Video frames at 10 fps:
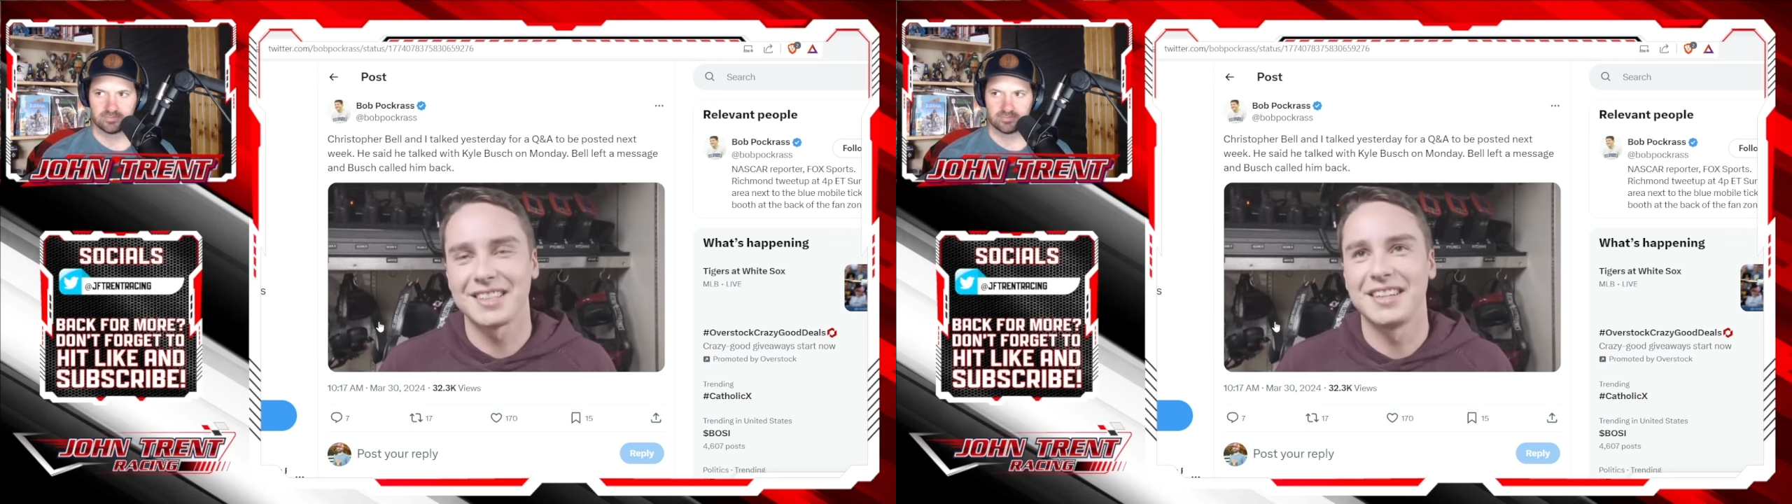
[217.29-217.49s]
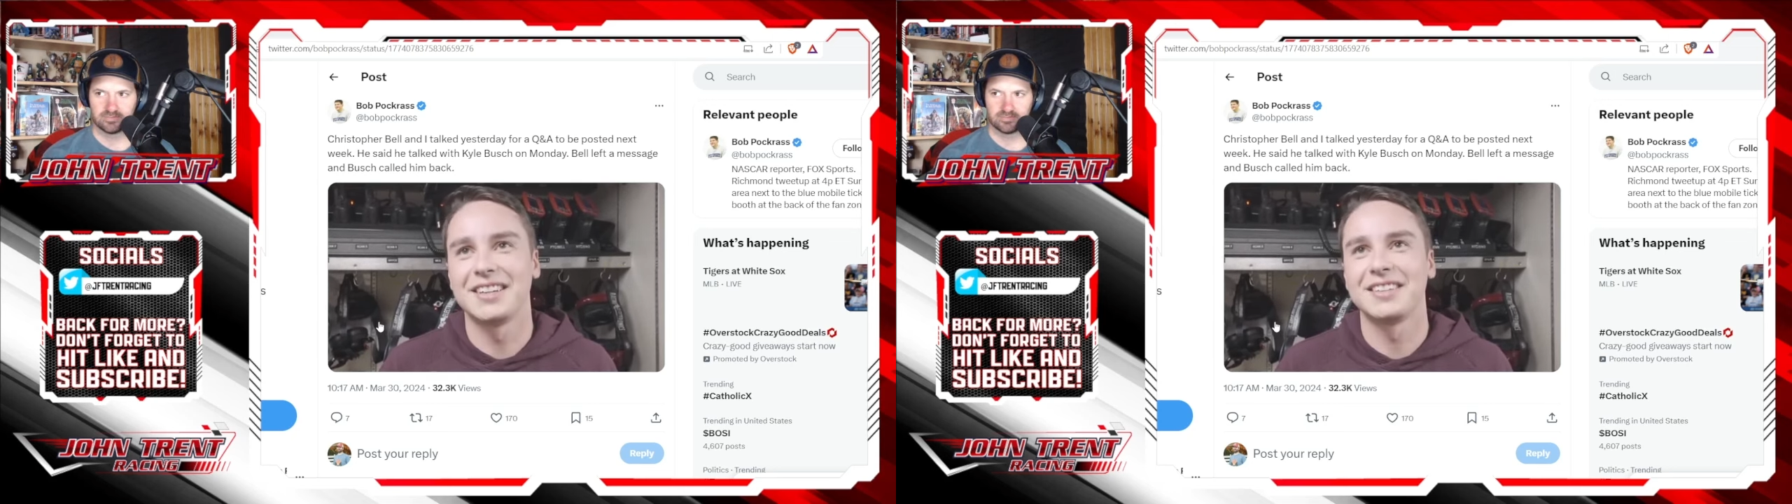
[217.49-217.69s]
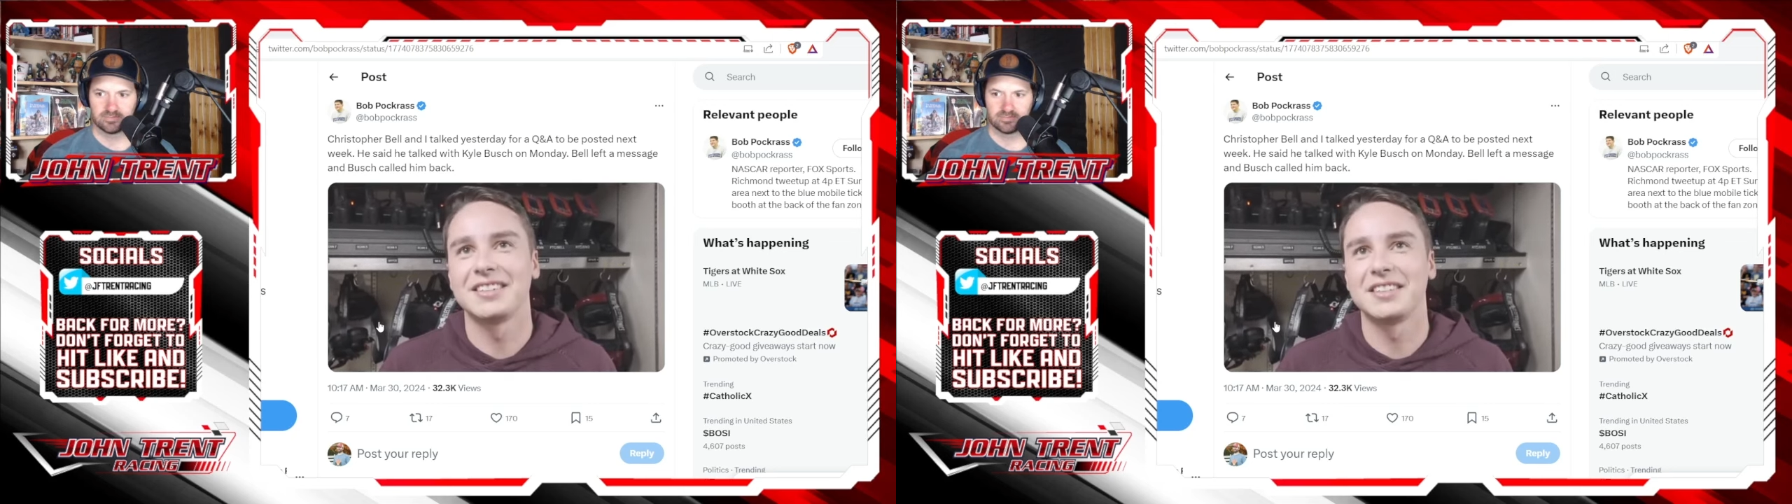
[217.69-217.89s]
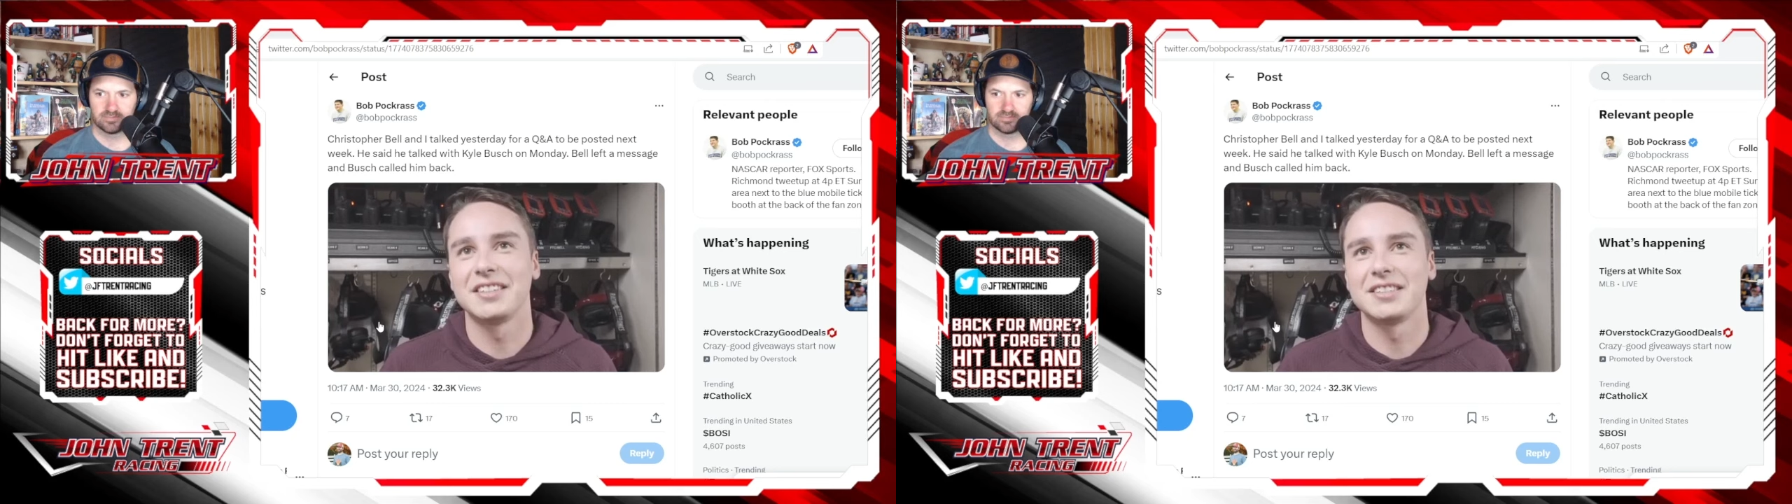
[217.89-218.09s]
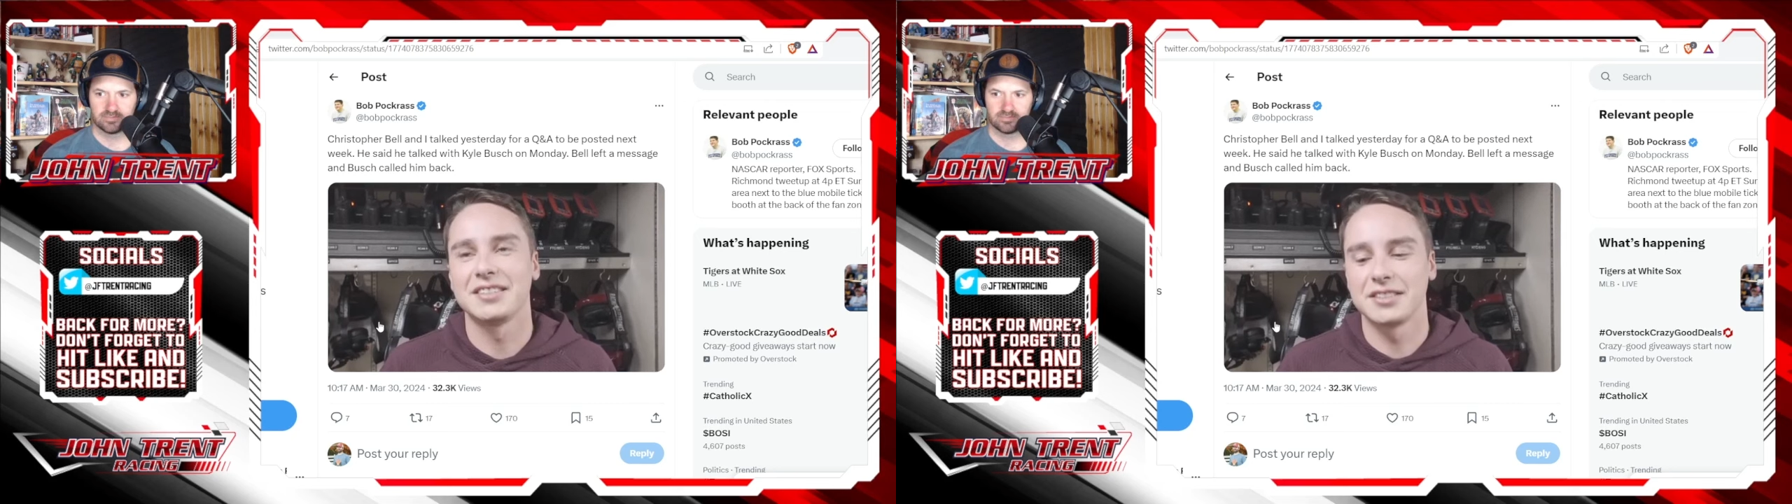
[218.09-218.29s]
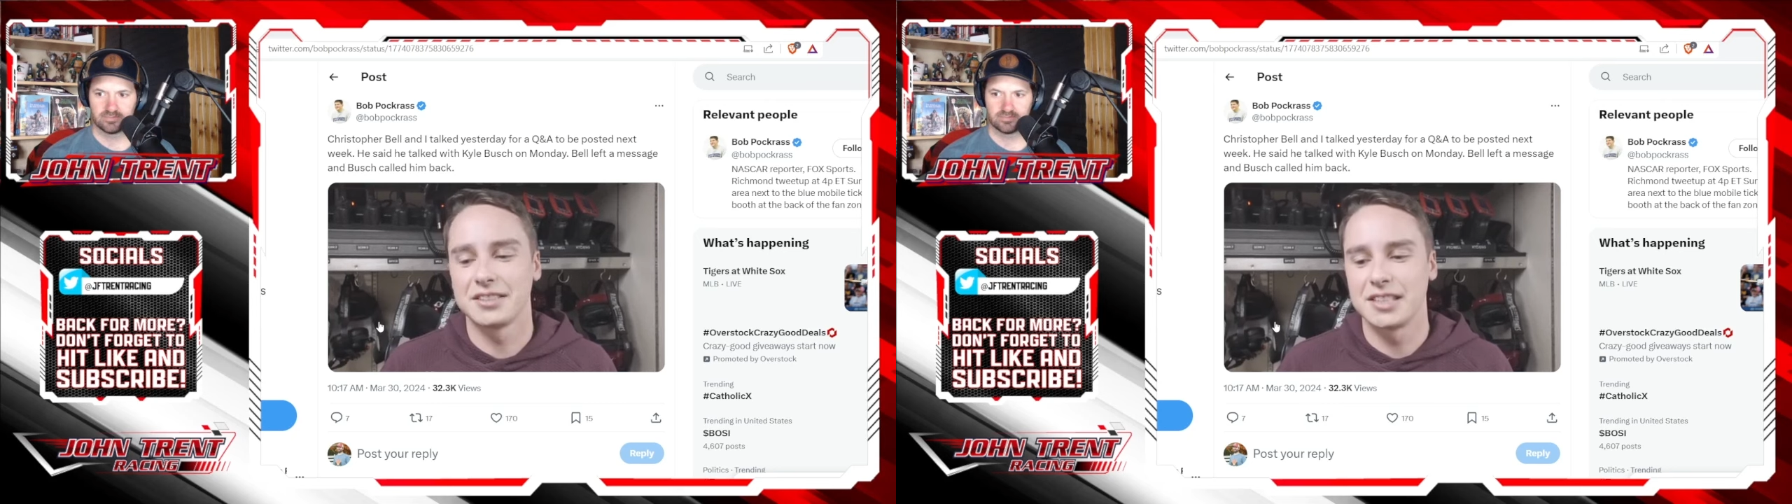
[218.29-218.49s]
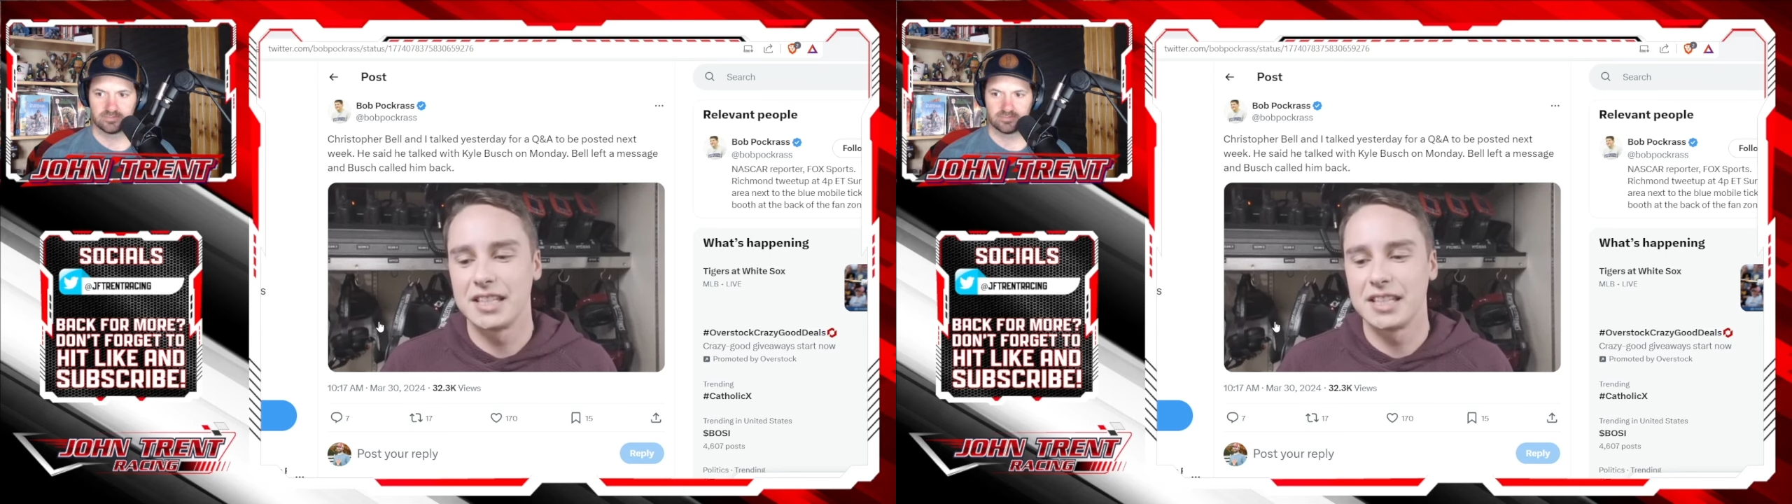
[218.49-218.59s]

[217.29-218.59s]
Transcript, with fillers: Is that the thought?